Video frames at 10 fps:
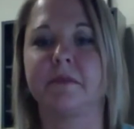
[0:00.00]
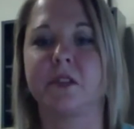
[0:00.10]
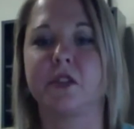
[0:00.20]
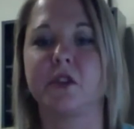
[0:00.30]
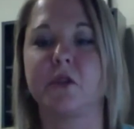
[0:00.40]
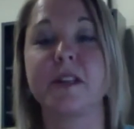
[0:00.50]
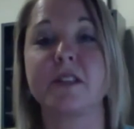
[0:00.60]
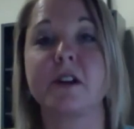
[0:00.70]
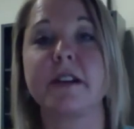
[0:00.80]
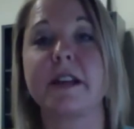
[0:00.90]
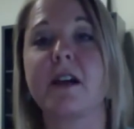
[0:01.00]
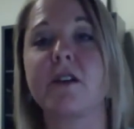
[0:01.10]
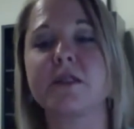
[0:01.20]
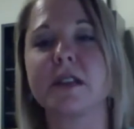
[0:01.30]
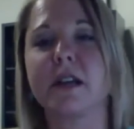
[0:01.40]
Sure. We started
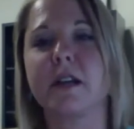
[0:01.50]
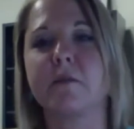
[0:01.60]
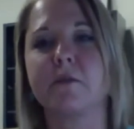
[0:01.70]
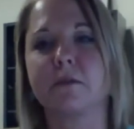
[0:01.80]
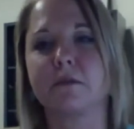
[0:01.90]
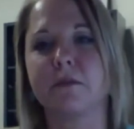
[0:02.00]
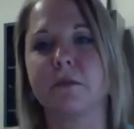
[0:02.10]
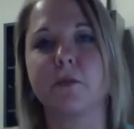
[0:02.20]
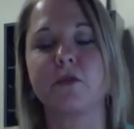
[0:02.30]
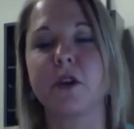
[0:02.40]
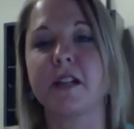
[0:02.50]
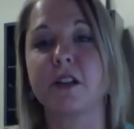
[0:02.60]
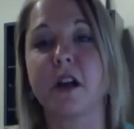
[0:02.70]
out trying